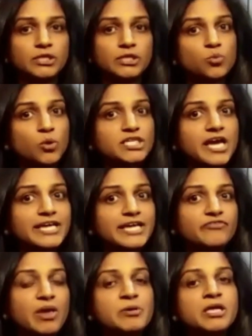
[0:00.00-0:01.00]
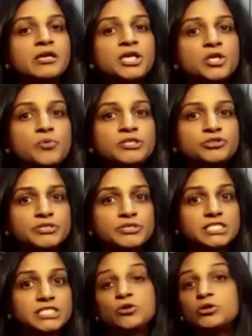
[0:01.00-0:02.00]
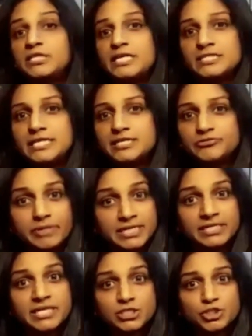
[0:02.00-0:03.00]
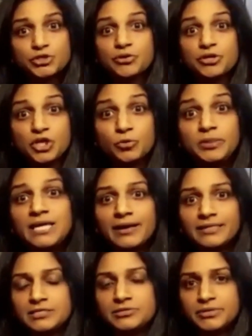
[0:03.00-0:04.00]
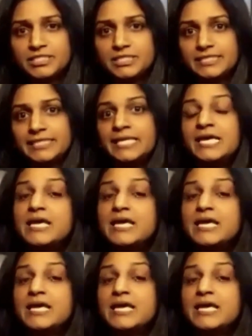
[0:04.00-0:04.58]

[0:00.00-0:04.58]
So what kind of chemical are you interested in, or is the industry or humankind interested in?